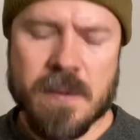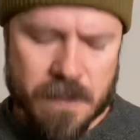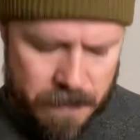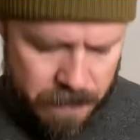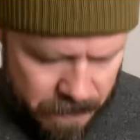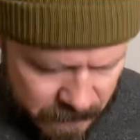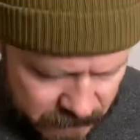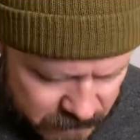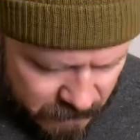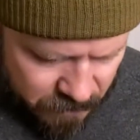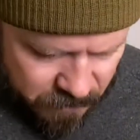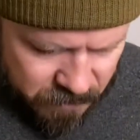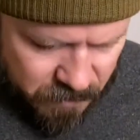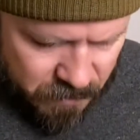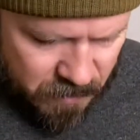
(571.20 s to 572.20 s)
The
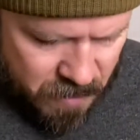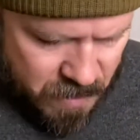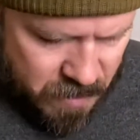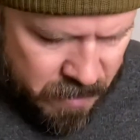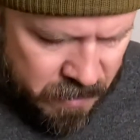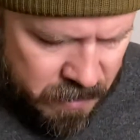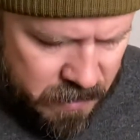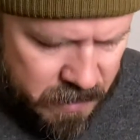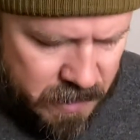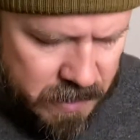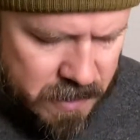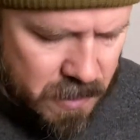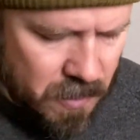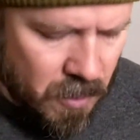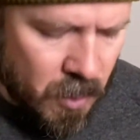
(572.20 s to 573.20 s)
teeth on
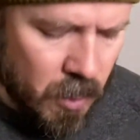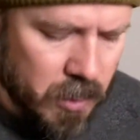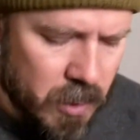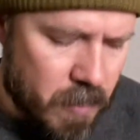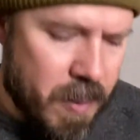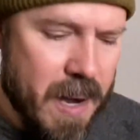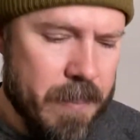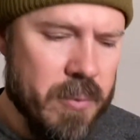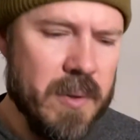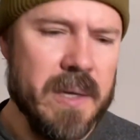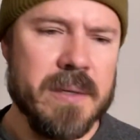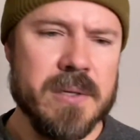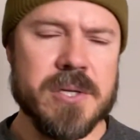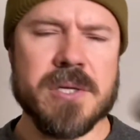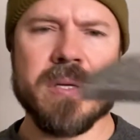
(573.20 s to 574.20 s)
this older pipe
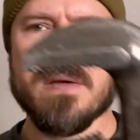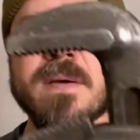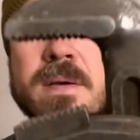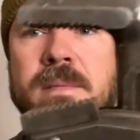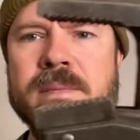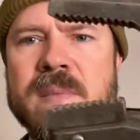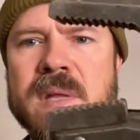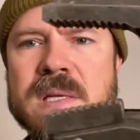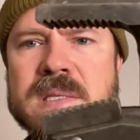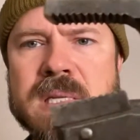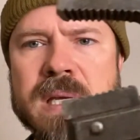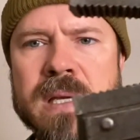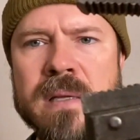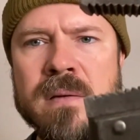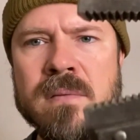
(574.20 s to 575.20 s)
wrench that's
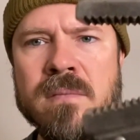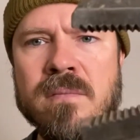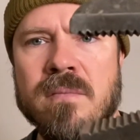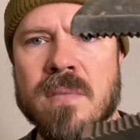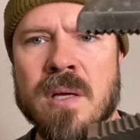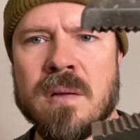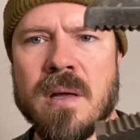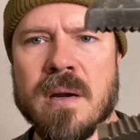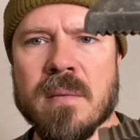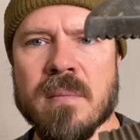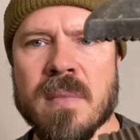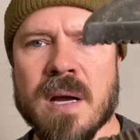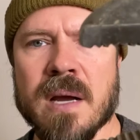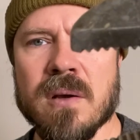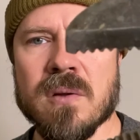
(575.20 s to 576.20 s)
seen a lot of
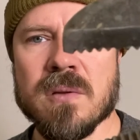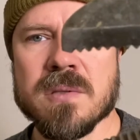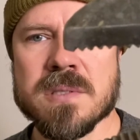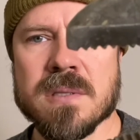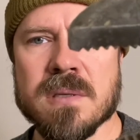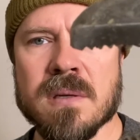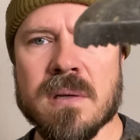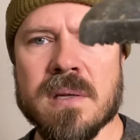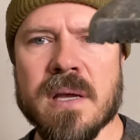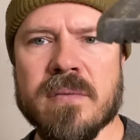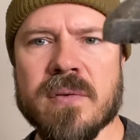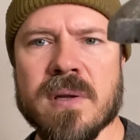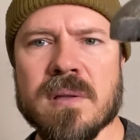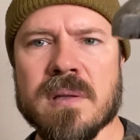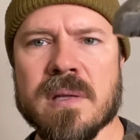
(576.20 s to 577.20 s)
miles are
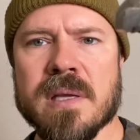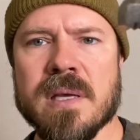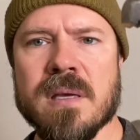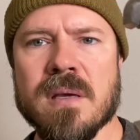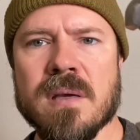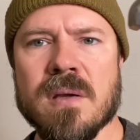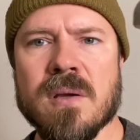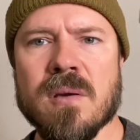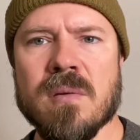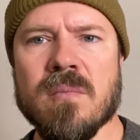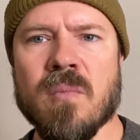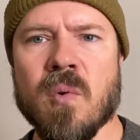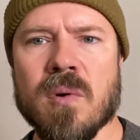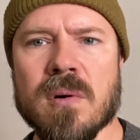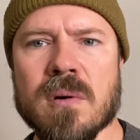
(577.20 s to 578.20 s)
definitely
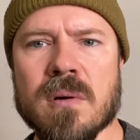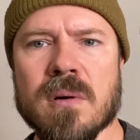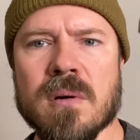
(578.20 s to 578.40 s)
more